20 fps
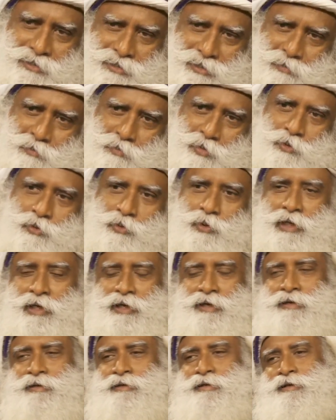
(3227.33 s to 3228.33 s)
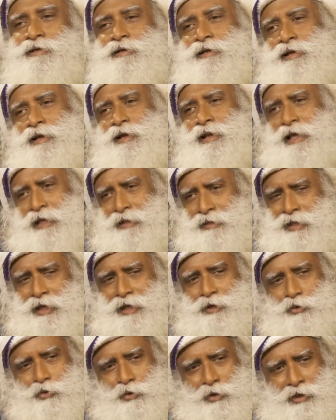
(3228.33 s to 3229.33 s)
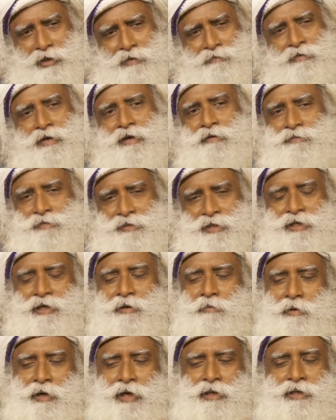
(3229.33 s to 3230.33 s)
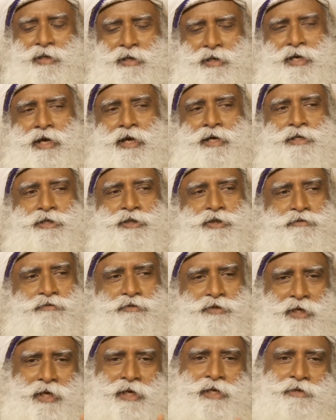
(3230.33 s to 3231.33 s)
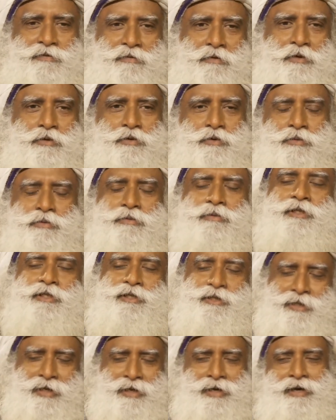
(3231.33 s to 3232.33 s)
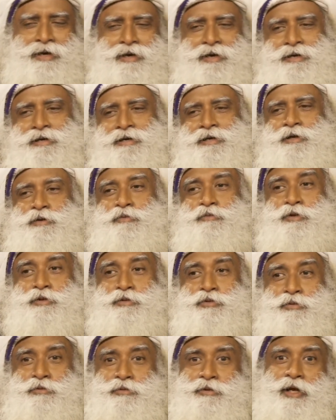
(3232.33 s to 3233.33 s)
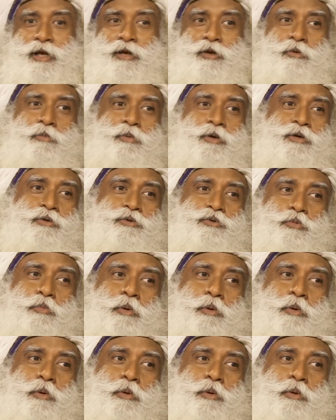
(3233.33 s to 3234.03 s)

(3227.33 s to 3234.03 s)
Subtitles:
improving. Like that only, we have set up other kinds of checks for you, which we shouldn't tell you because you may